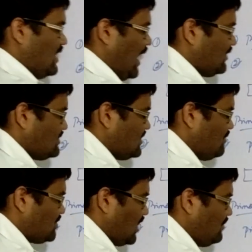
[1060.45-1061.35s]
At the
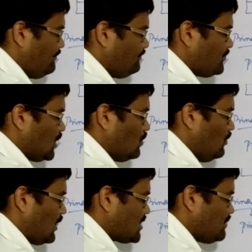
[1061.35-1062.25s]
same time,
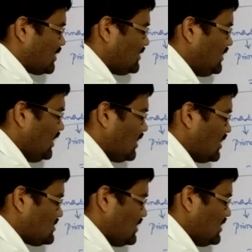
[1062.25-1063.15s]
you can expect
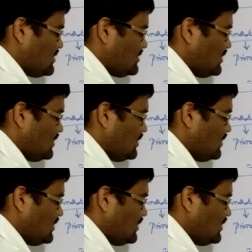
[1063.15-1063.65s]
theca cells.